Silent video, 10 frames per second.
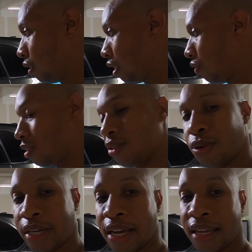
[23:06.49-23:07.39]
If this doesn't
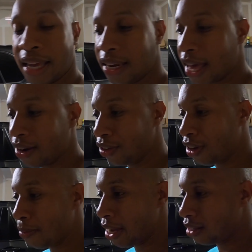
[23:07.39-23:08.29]
work out again, I don't know,
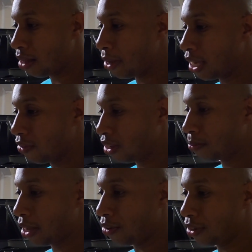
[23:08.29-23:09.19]
I may give
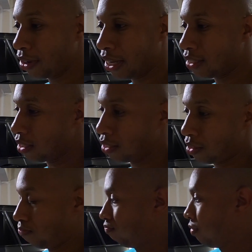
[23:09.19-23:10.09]
up, I don't know, guys.
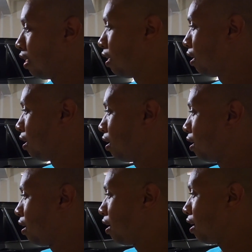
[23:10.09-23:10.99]

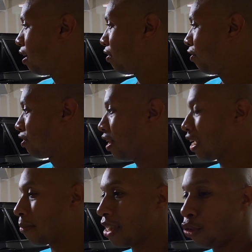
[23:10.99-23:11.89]
It feels
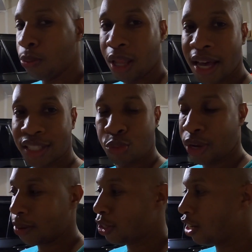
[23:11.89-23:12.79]
like I'm getting roadblocks
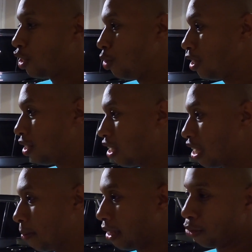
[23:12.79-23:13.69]
when I'm trying to tune it.
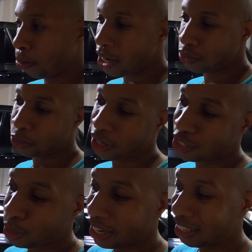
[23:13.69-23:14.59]
I'm getting roadblocks when I'm trying
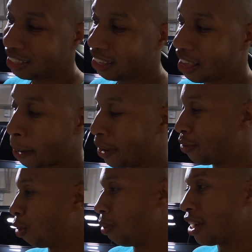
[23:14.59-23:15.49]
to trade it. I'm getting
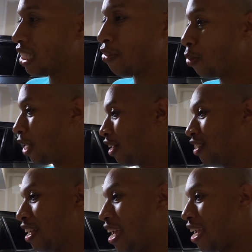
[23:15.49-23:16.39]
roadblocks
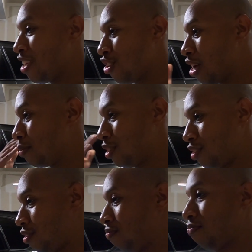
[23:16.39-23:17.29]
everywhere, and you know,
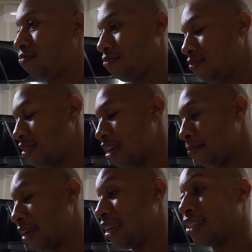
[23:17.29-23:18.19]

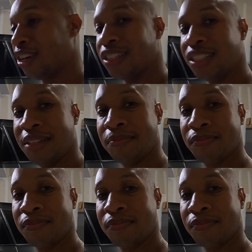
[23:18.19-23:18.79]
I'm getting exhausted.